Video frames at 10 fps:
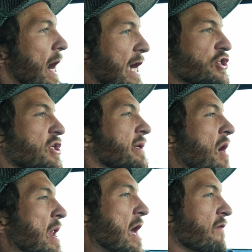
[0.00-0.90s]
I just
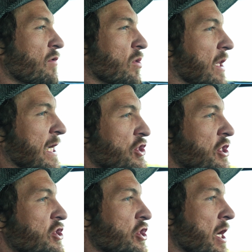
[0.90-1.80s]
got out of a
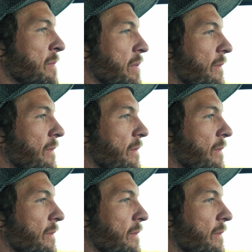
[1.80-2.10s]
relationship